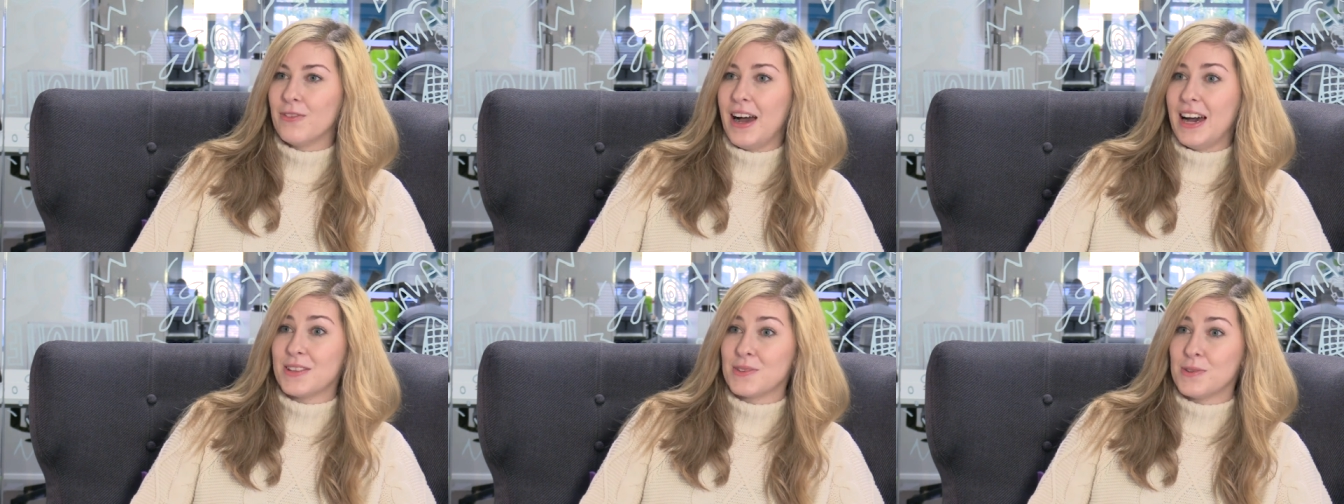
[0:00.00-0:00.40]

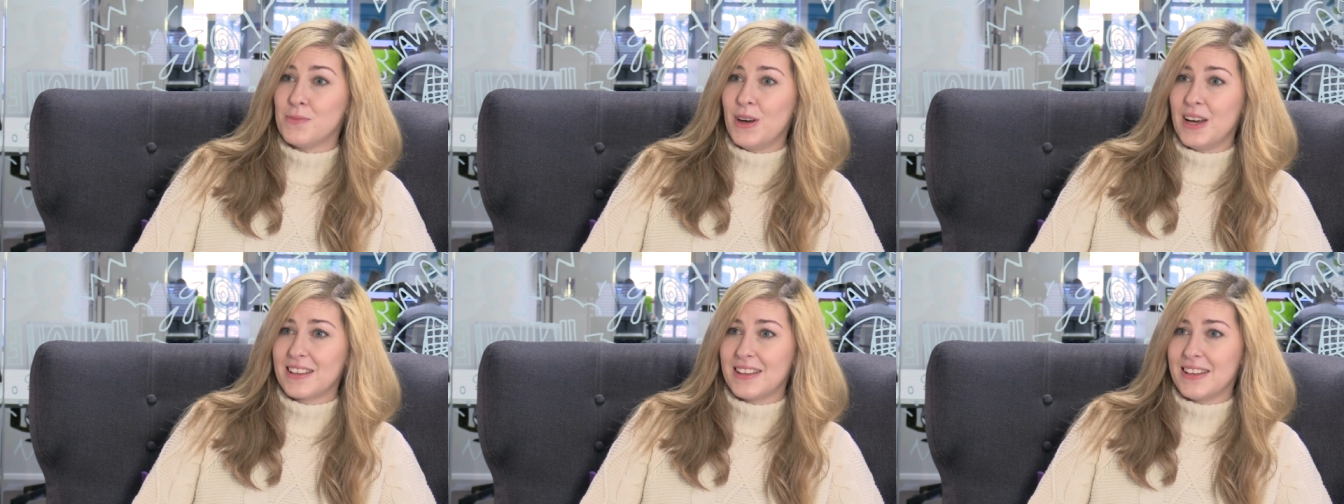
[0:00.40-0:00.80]
of hands-on
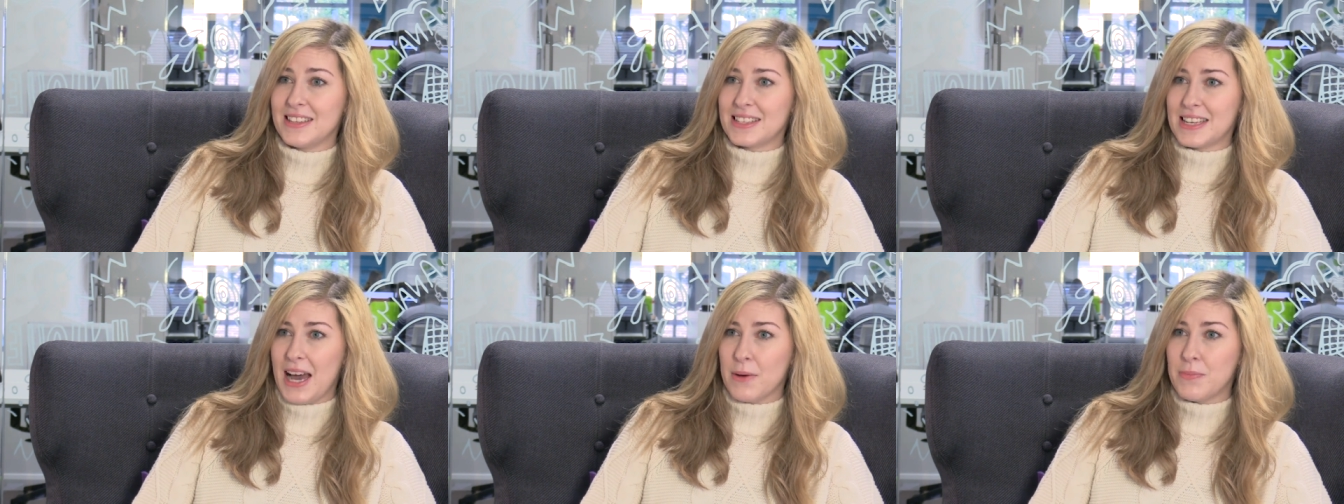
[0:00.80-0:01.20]
work that
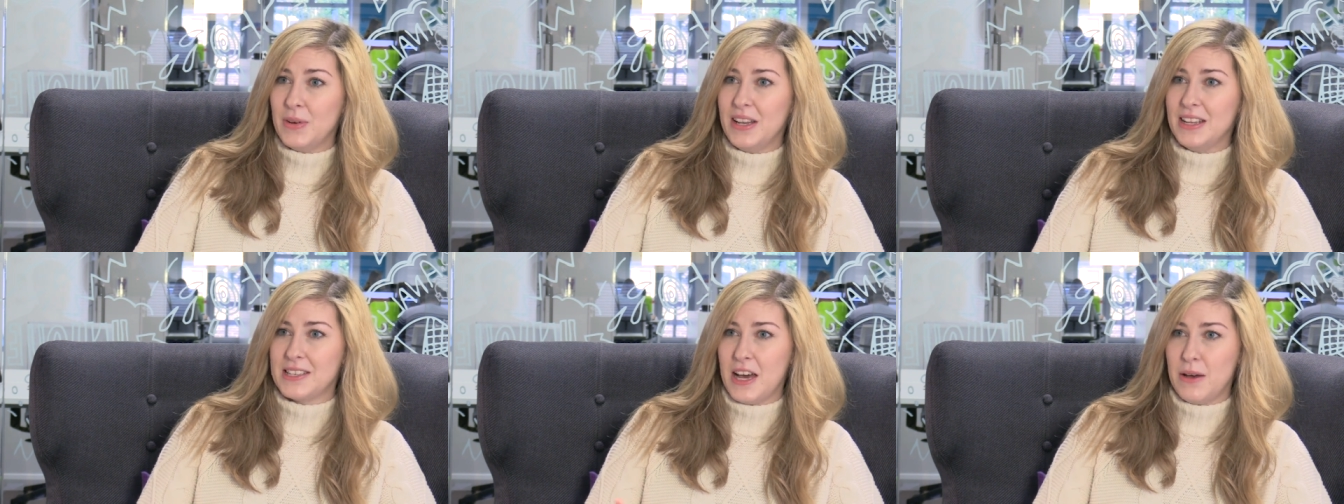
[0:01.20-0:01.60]
needs to
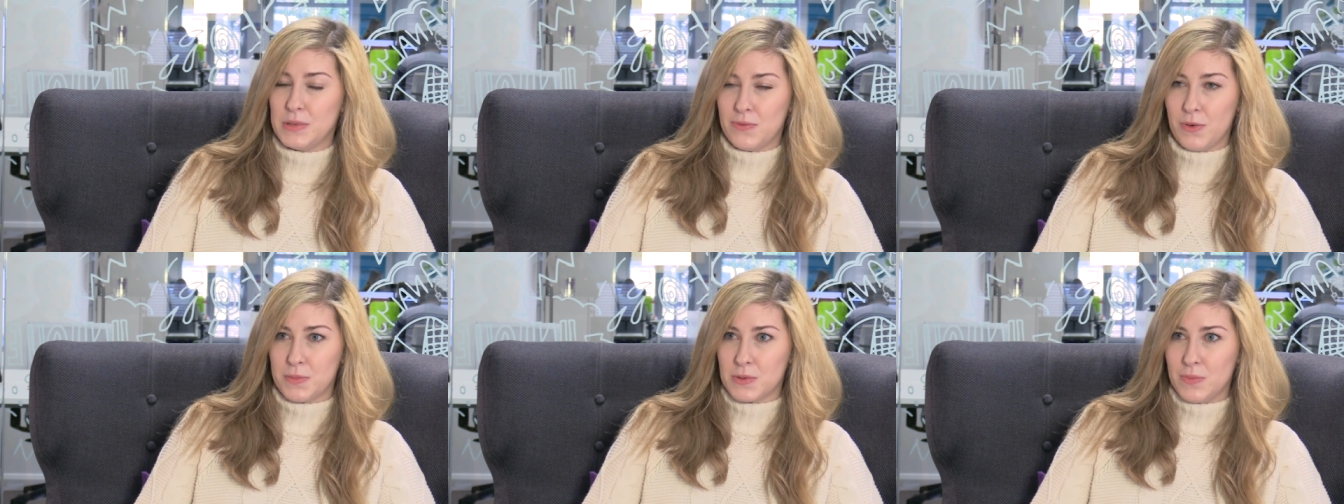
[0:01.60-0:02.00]
happen in
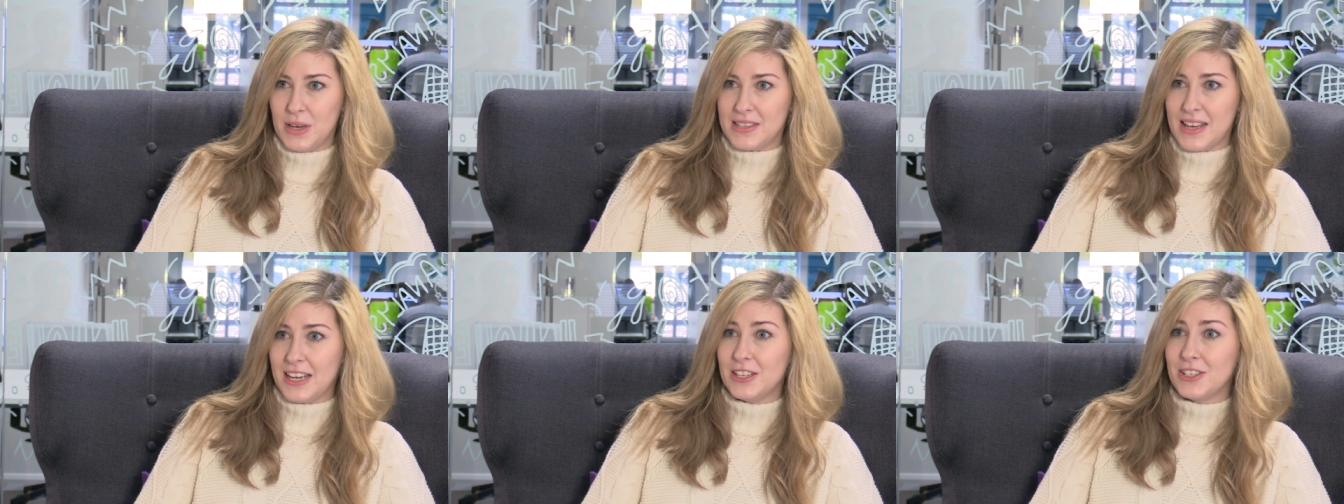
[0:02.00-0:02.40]
terms of
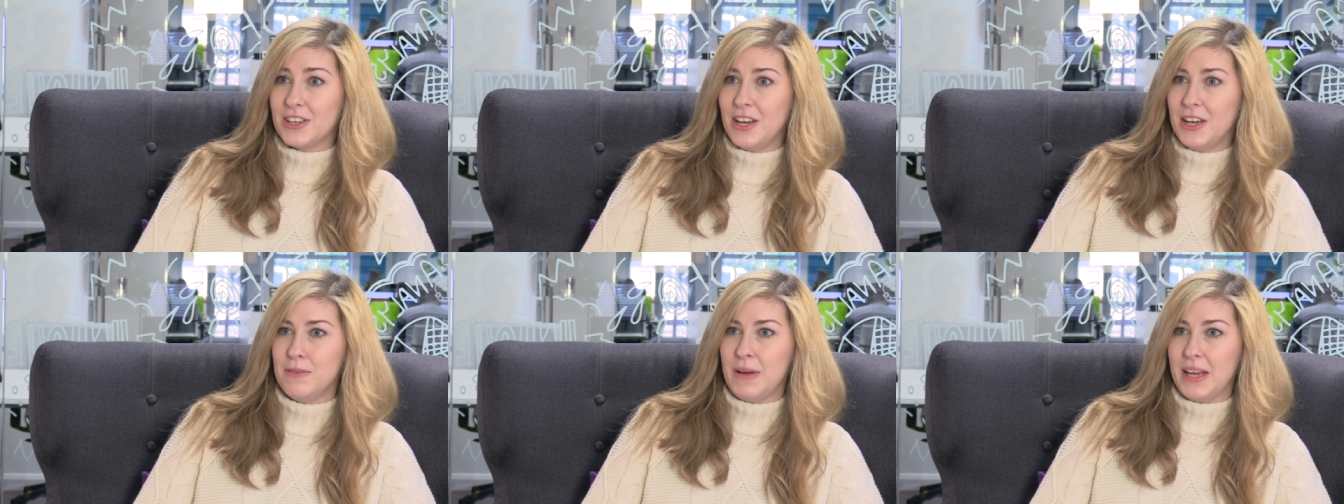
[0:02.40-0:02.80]

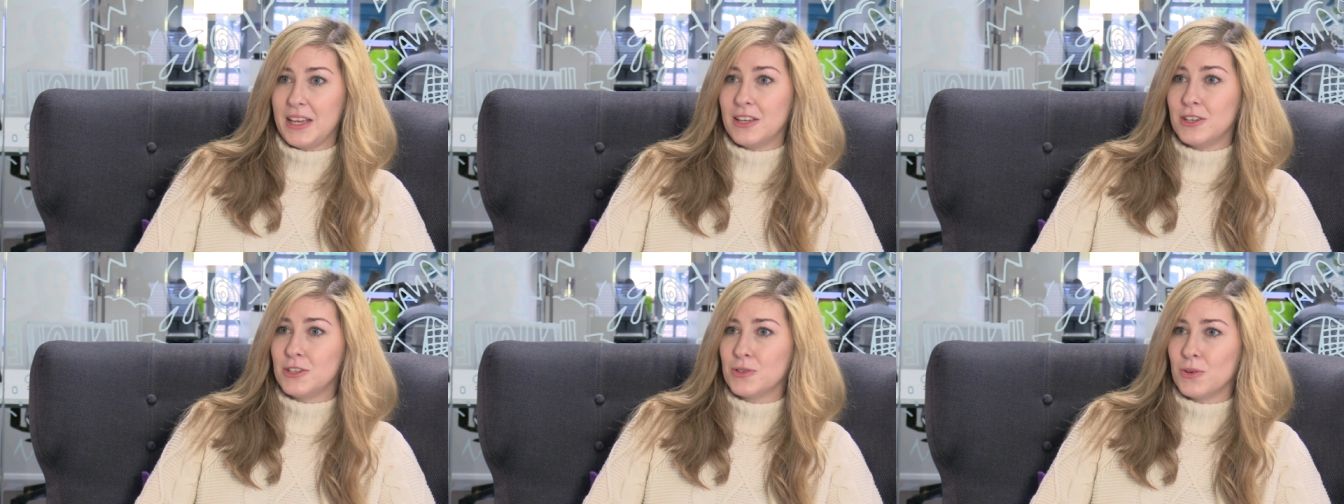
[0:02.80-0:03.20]
optimisation,
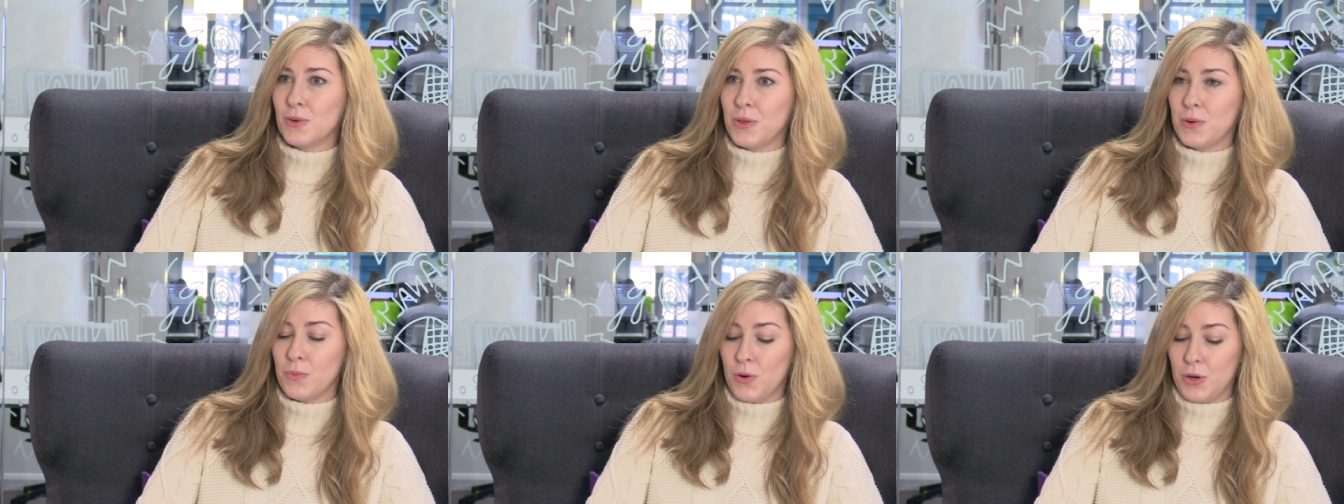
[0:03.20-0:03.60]
making
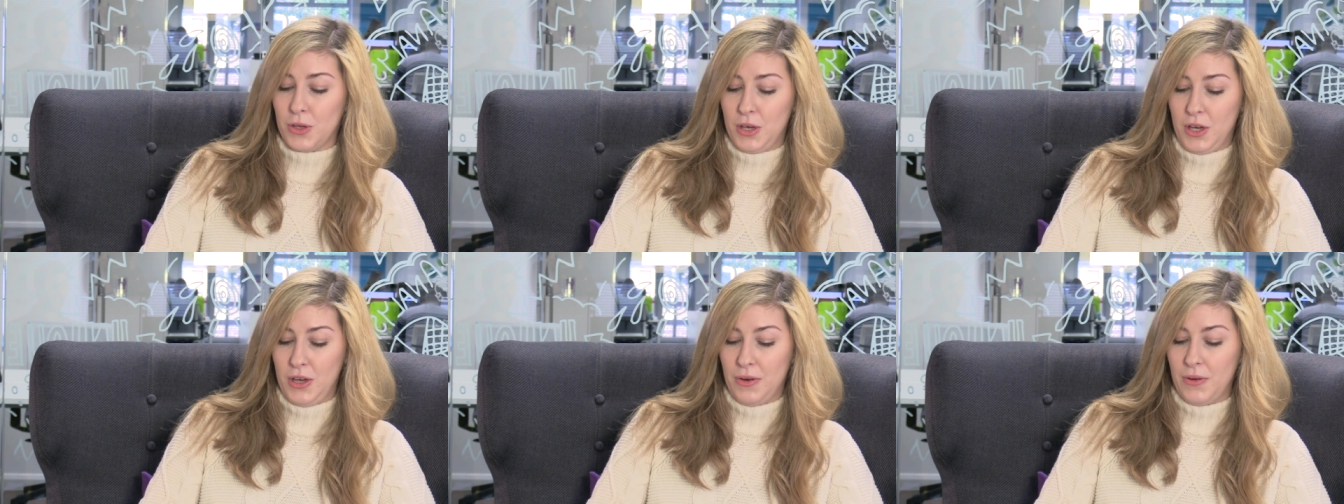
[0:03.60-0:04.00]
sure that what
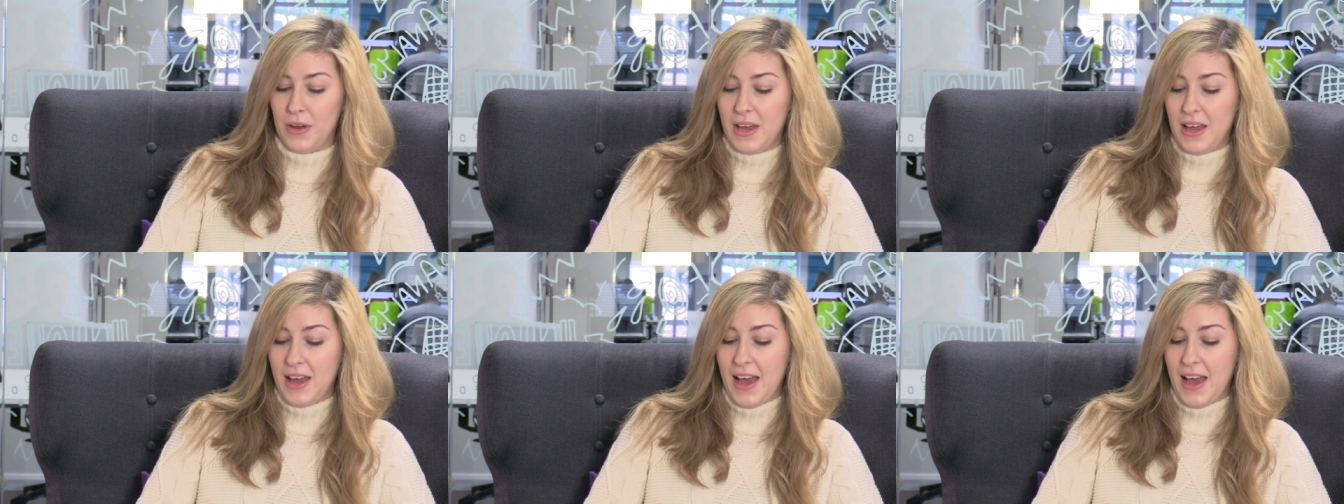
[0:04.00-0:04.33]
you